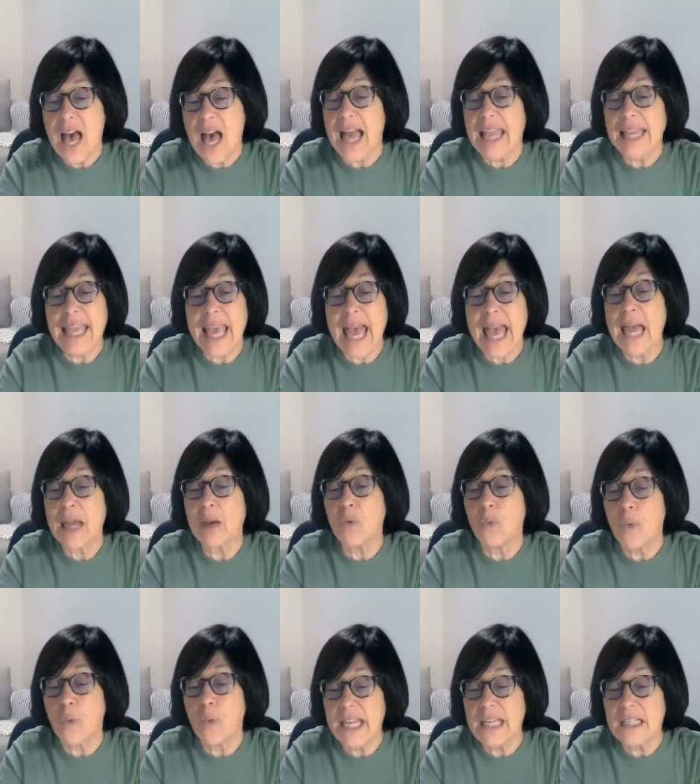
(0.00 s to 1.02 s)
I can't
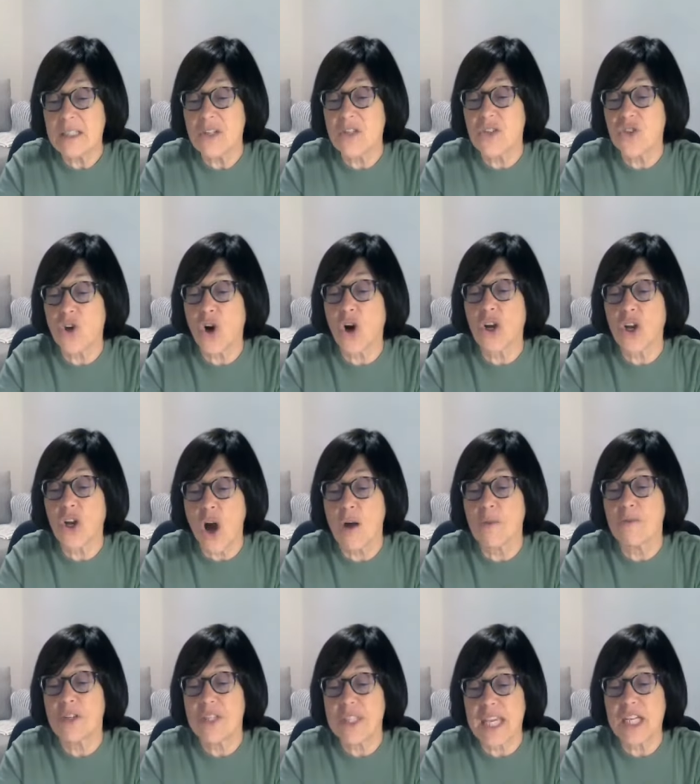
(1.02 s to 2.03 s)
wait to start a
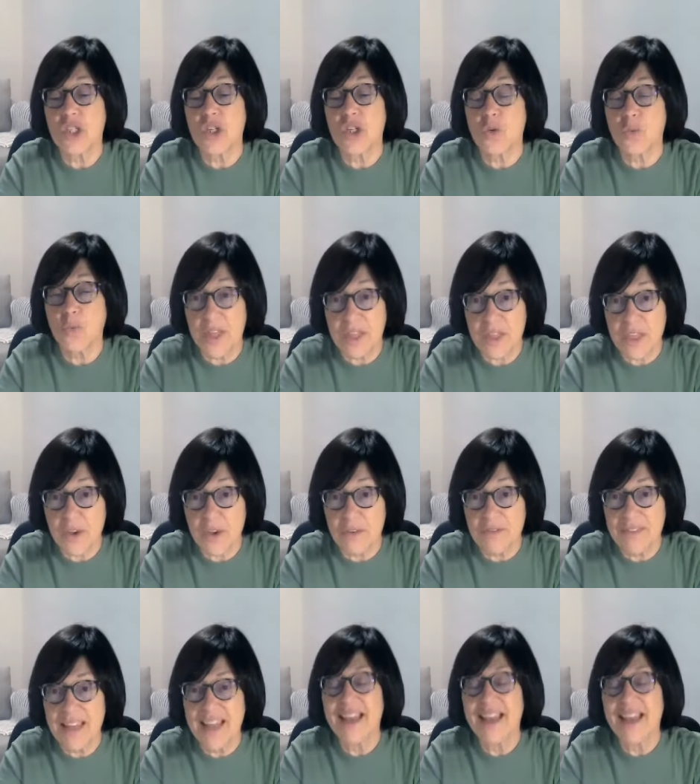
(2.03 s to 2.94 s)
conversation with you.